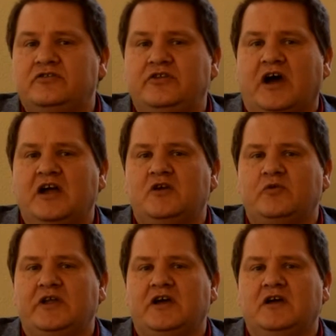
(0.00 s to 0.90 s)

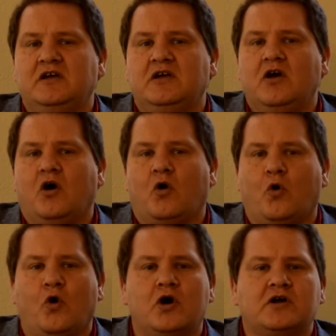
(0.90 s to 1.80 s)
diarrhea,
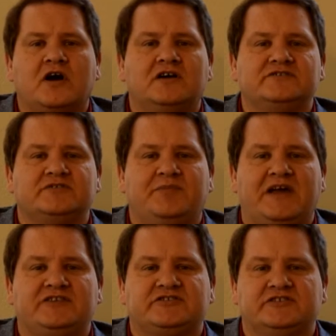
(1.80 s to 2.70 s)
or
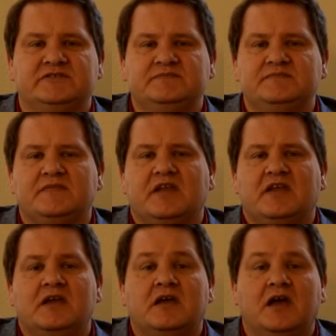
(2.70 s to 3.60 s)
constipation,
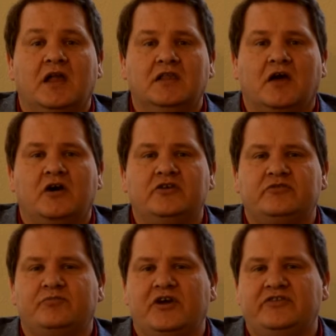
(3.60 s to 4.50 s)

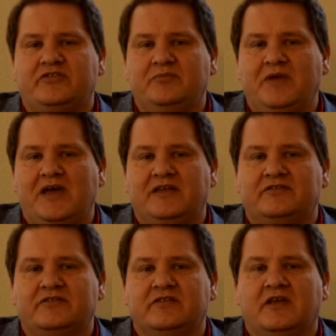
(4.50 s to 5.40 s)
enlarged breast in men,
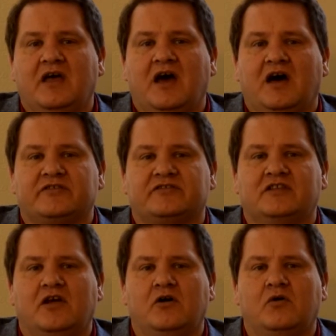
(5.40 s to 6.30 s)
a
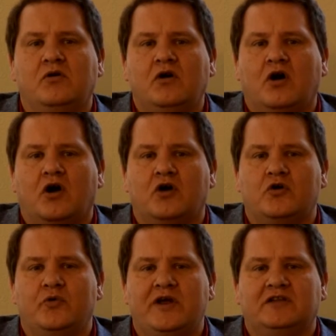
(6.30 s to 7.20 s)
slow or
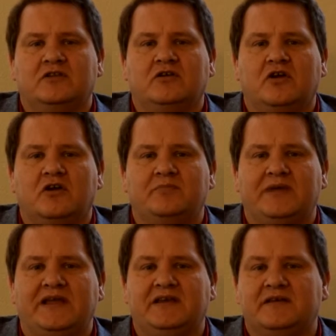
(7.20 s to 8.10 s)
irregular
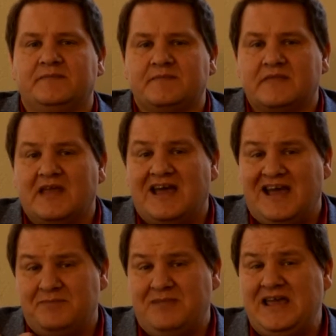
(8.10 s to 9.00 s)
heartbeat,
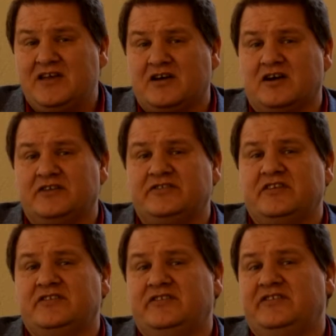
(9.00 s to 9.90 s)
and may cause
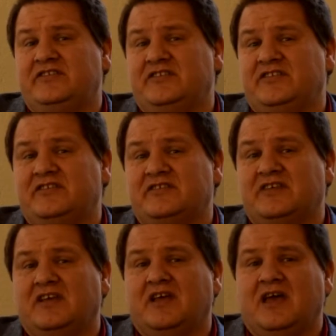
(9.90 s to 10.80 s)
dizziness
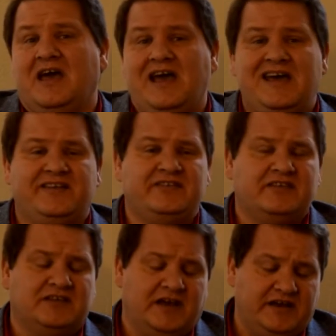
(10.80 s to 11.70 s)
and
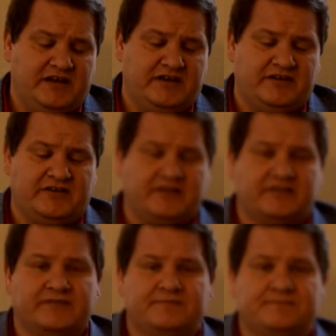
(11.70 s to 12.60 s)
lightheadedness.